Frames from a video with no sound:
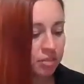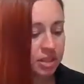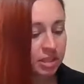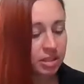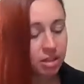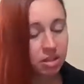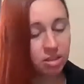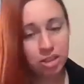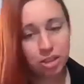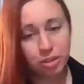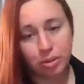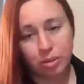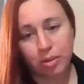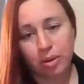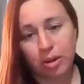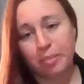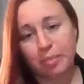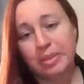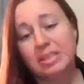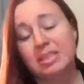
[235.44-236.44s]
Technology
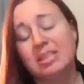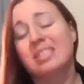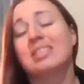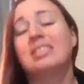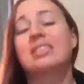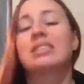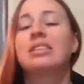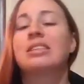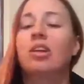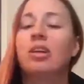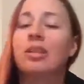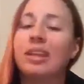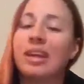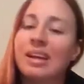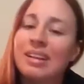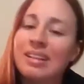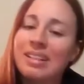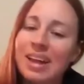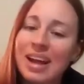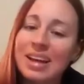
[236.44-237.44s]
requirements. This is an
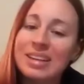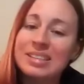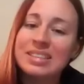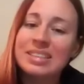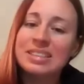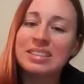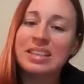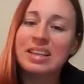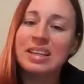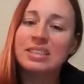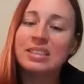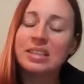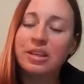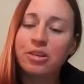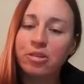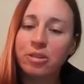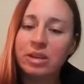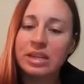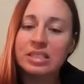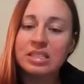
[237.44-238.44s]
online class. It's
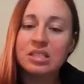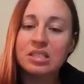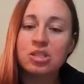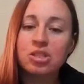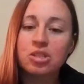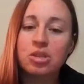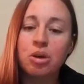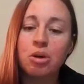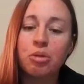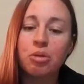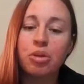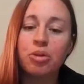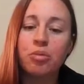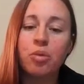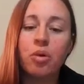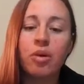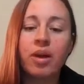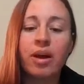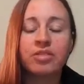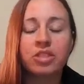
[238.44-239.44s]
asynchronous, so you
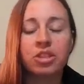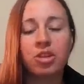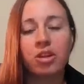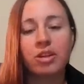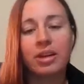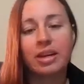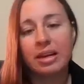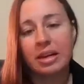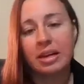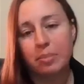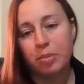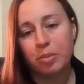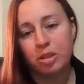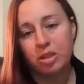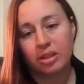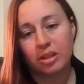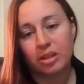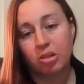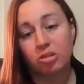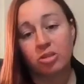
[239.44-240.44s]
won't have to log in at a
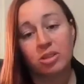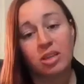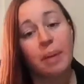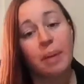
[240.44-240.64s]
particular